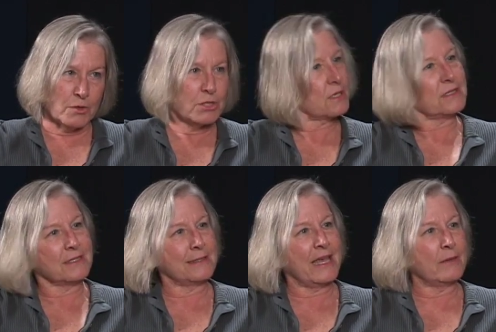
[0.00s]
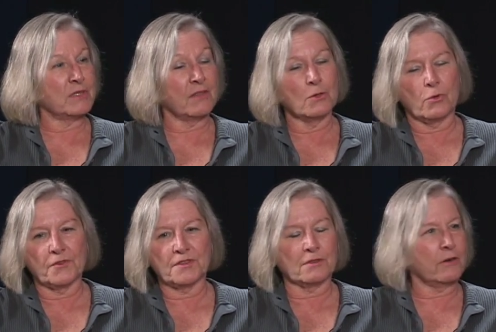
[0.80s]
which does the slams at the
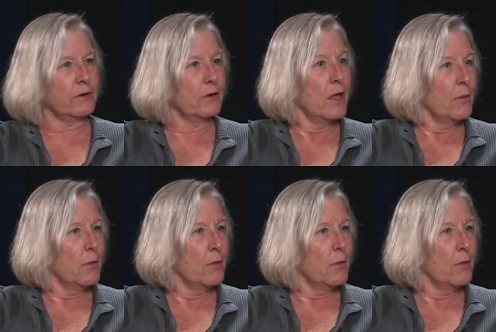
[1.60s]
North Star